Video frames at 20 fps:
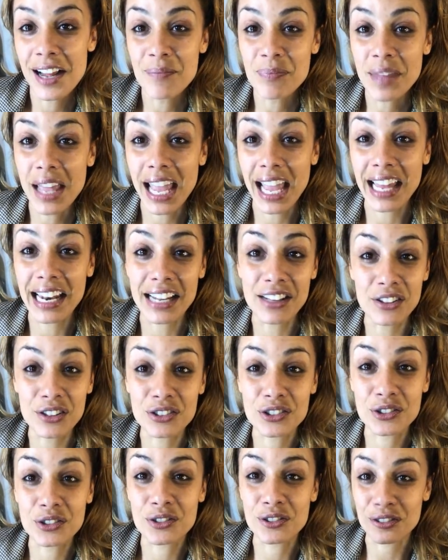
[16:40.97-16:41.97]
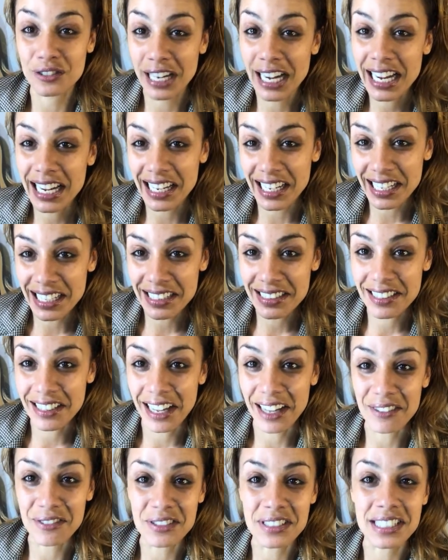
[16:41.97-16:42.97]
And I looked great.
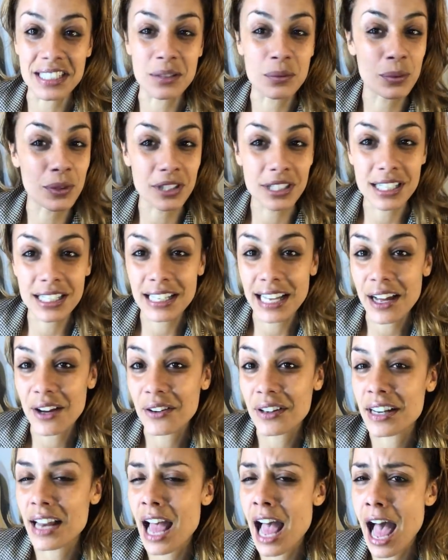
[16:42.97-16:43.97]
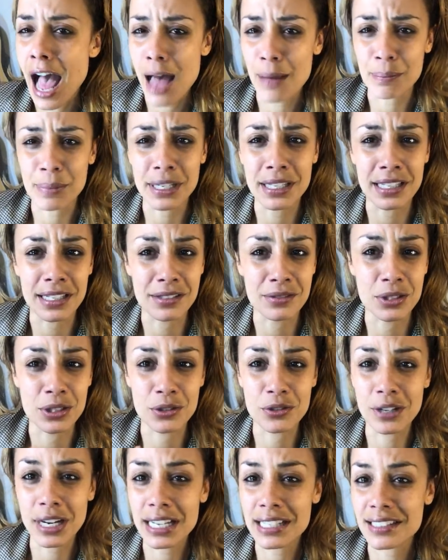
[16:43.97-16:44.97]
I was like working out and happy. Like it was a
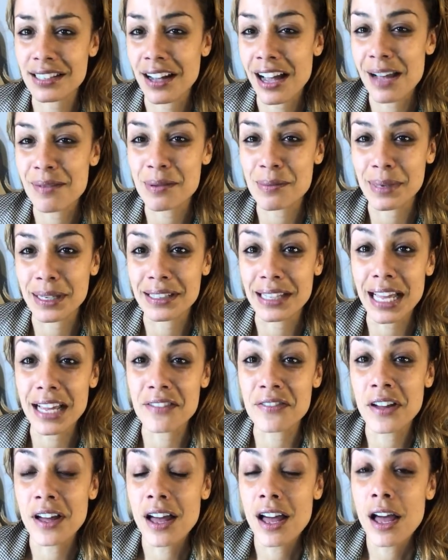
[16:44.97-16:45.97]
great time in my life.